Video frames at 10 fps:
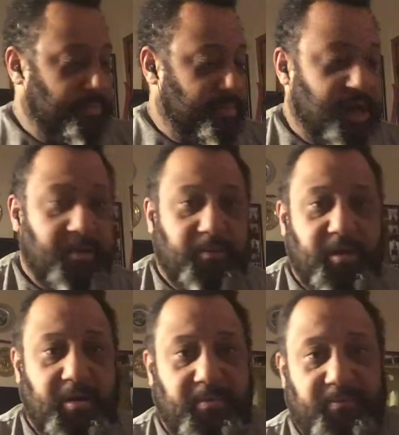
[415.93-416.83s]

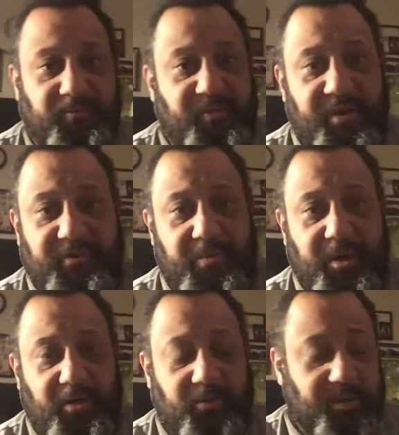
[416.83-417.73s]
They're very
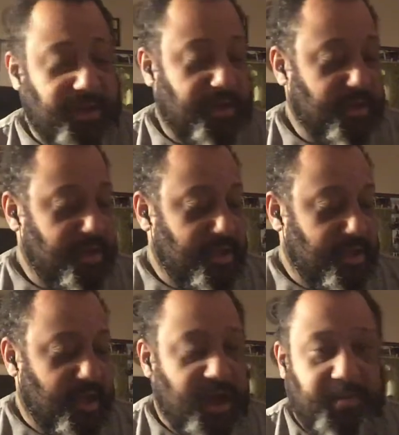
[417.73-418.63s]
familiar with me.
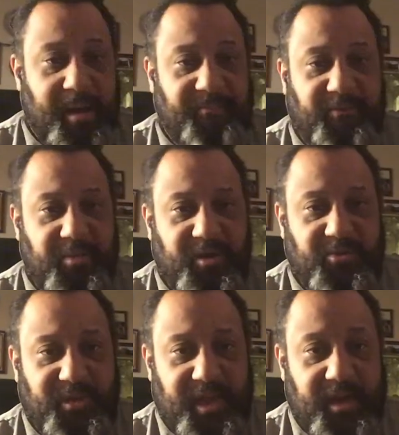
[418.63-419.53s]
I'm familiar
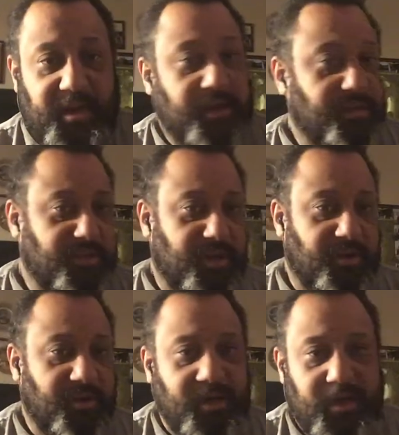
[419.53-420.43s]
with it,
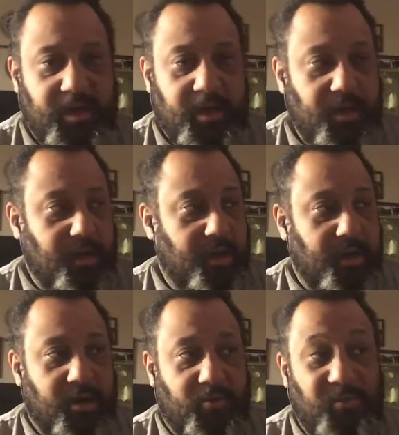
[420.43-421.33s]
so you know,